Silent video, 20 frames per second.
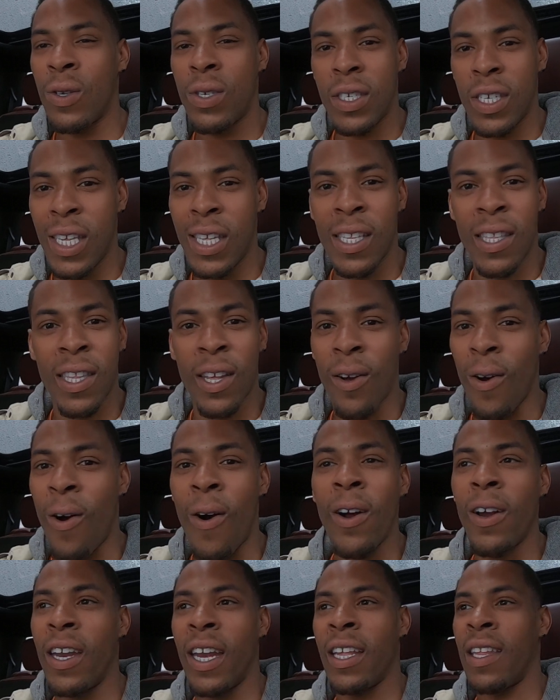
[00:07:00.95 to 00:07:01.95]
you'll see that there
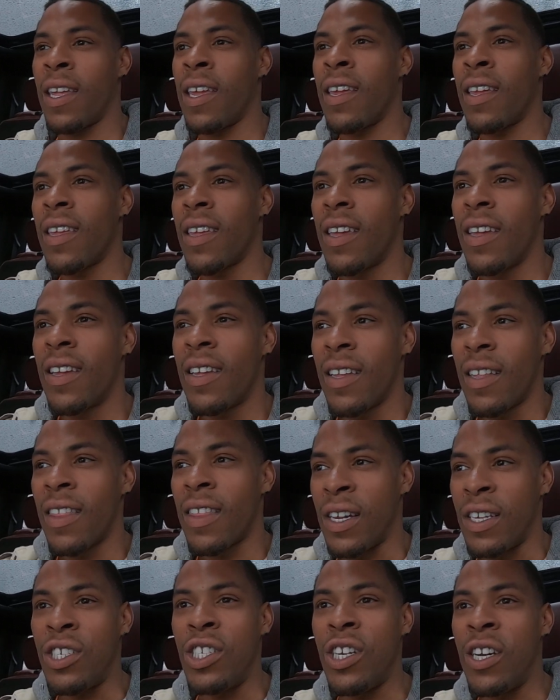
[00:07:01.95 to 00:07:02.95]
aren't any
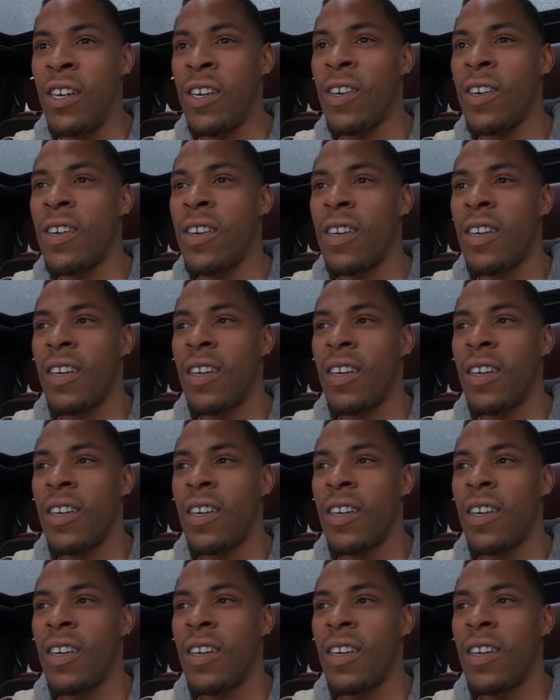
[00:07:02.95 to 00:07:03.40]
this year.